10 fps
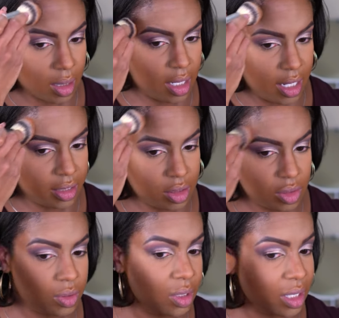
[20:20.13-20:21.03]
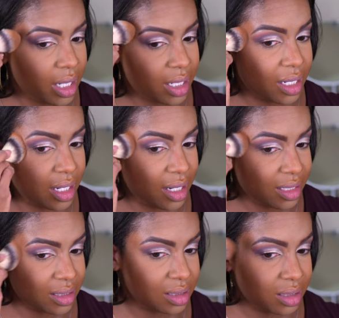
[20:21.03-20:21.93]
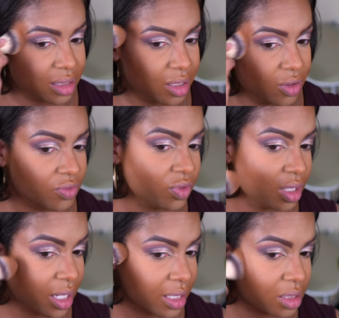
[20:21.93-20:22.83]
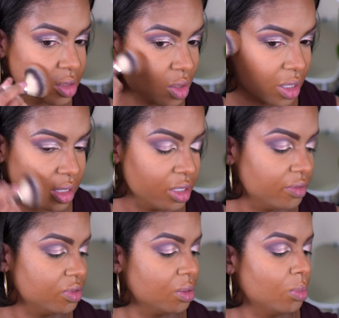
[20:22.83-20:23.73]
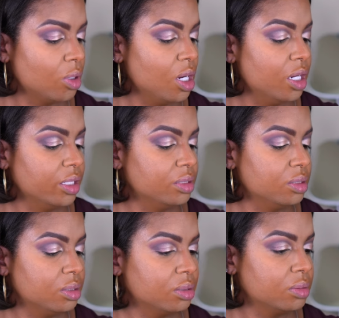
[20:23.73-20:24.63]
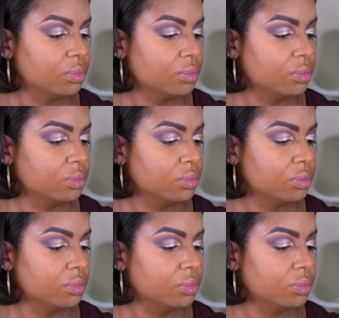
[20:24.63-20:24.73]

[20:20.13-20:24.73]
contour, and I honestly don't feel like it's dark enough to bronze.